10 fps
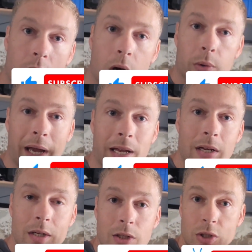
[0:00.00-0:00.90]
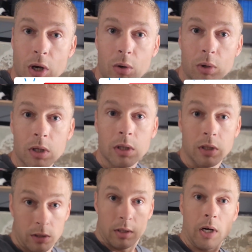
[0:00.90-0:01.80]
Okay, so
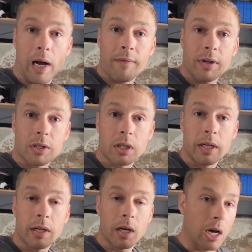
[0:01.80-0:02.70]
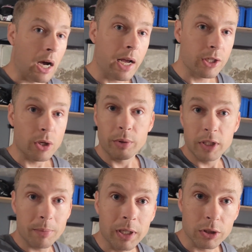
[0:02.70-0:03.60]
obviously ISO needs to
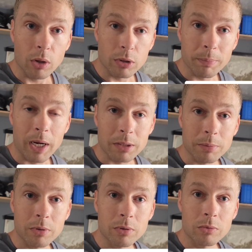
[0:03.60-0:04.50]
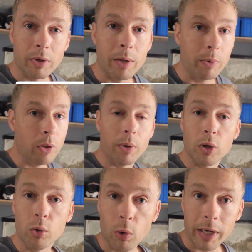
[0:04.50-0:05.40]
be as low as possible, right? We don't want no
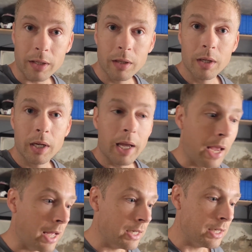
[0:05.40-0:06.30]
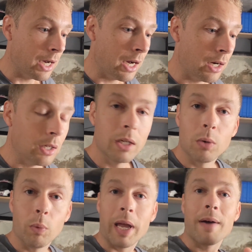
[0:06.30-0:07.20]
grain. And
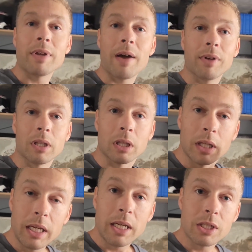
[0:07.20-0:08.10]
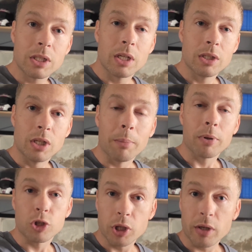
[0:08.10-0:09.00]
we have to have at least double the
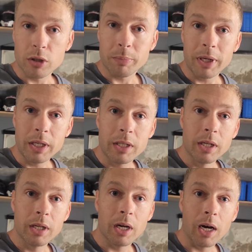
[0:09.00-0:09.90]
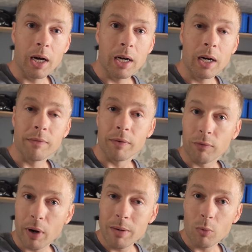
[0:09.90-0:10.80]
shutter speed of the
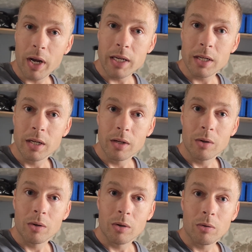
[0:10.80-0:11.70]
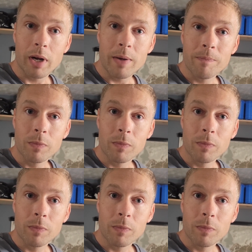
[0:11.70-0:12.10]
frame rate, right?